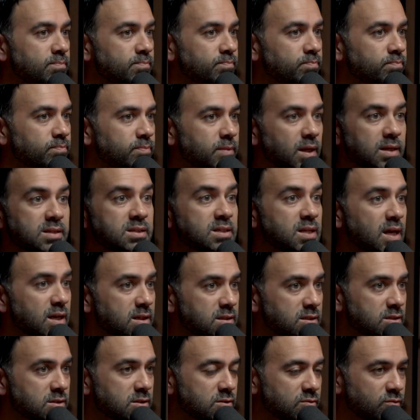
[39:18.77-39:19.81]
Yes. That's
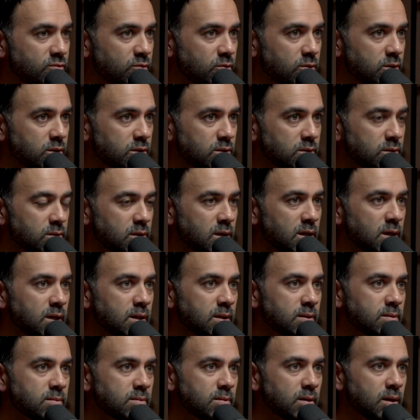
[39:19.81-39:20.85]
Texas for yes. you,
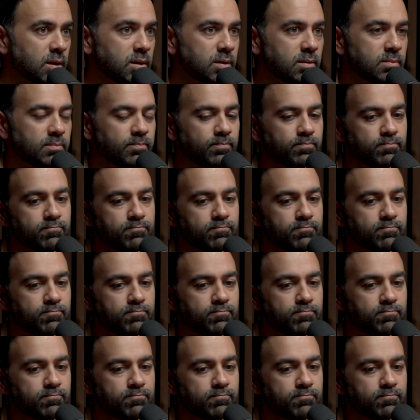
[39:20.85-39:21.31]
right?